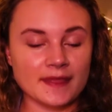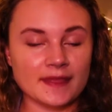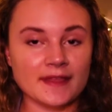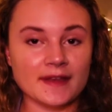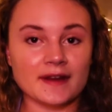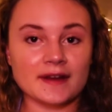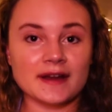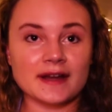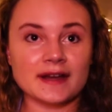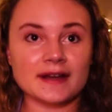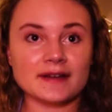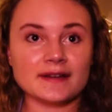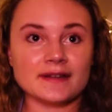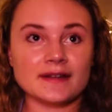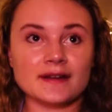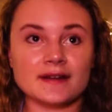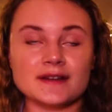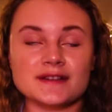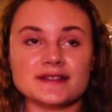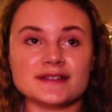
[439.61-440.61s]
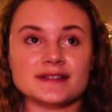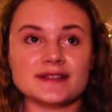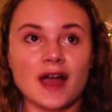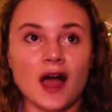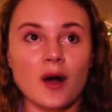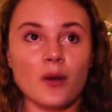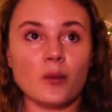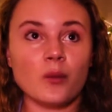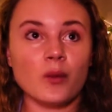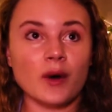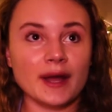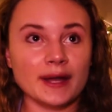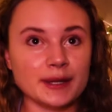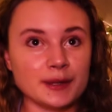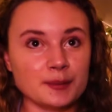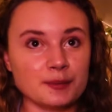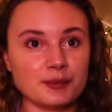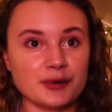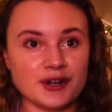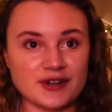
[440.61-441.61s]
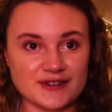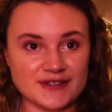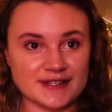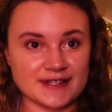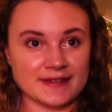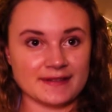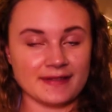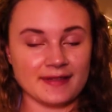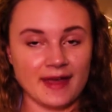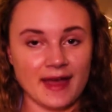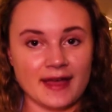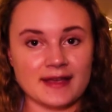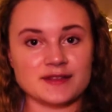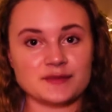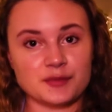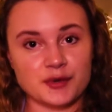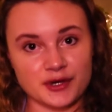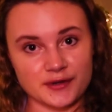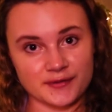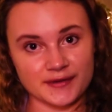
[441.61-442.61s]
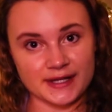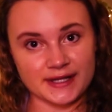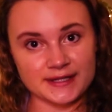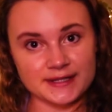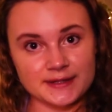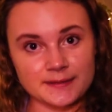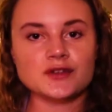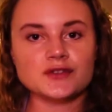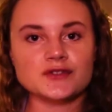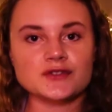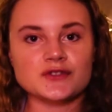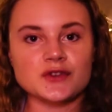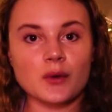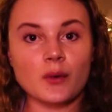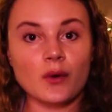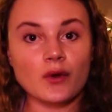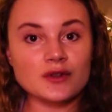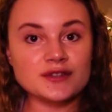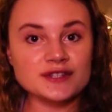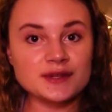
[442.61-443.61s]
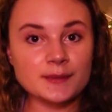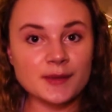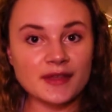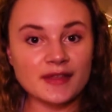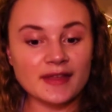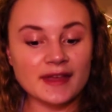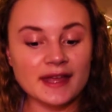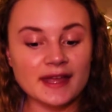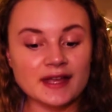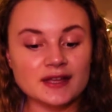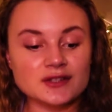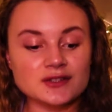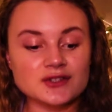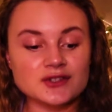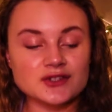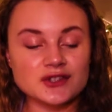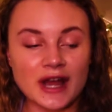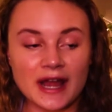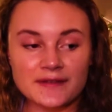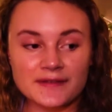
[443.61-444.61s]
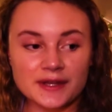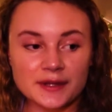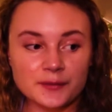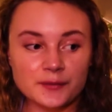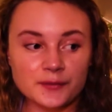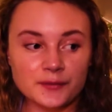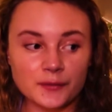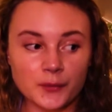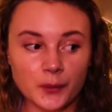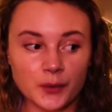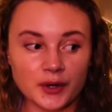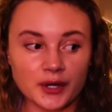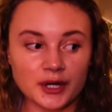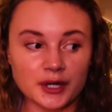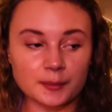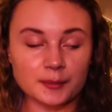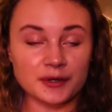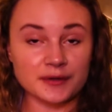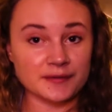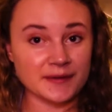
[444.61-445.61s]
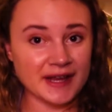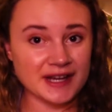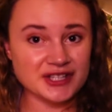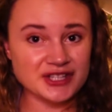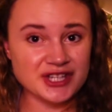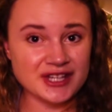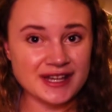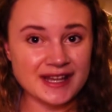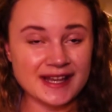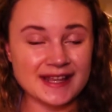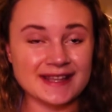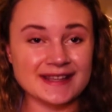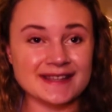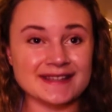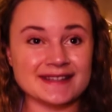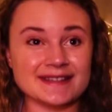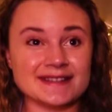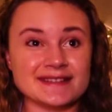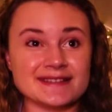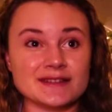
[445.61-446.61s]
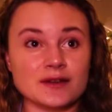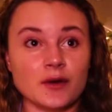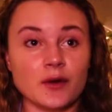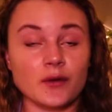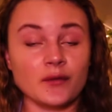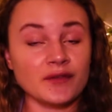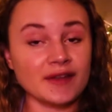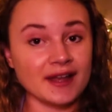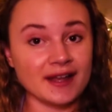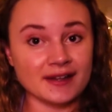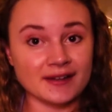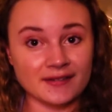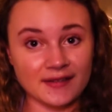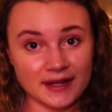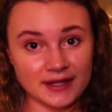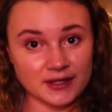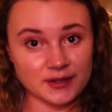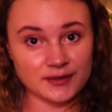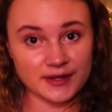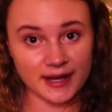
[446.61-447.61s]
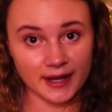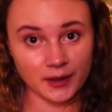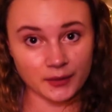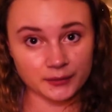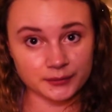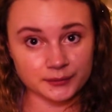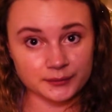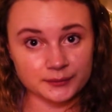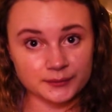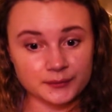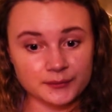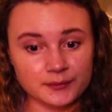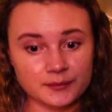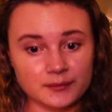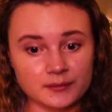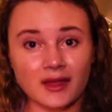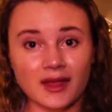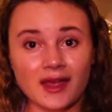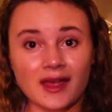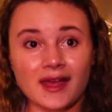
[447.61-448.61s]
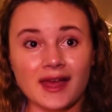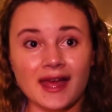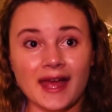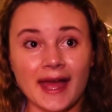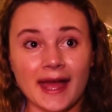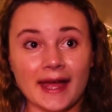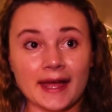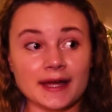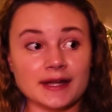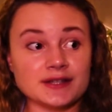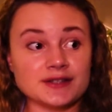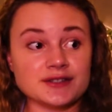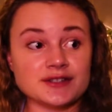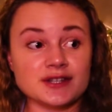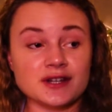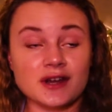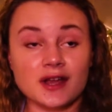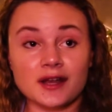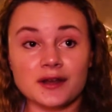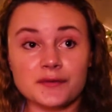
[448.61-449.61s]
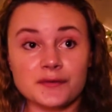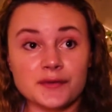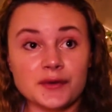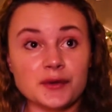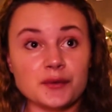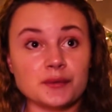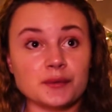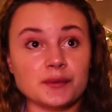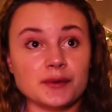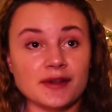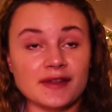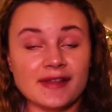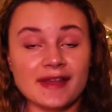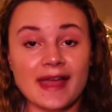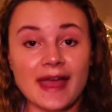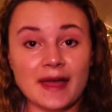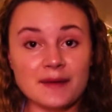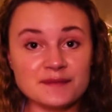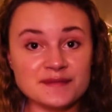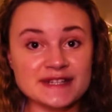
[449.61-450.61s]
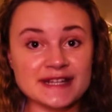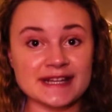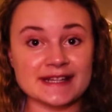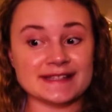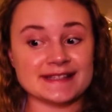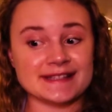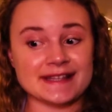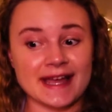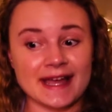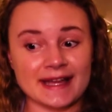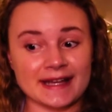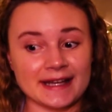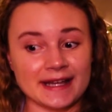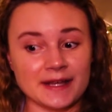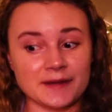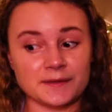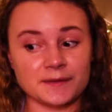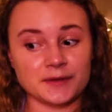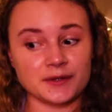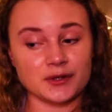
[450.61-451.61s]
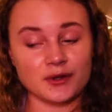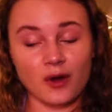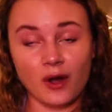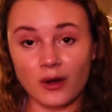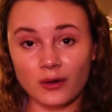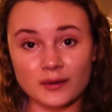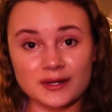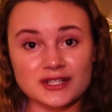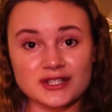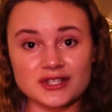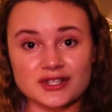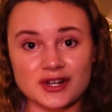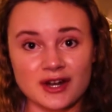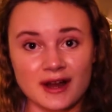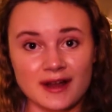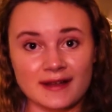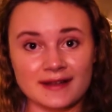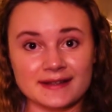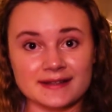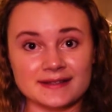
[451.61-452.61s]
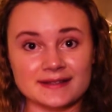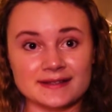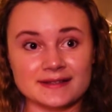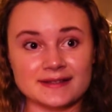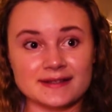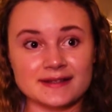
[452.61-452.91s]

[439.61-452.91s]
there, there is not one person that is perfect. So ultimately, striving for perfection is only gonna let you down. And you're gonna feel really empty inside if you're always trying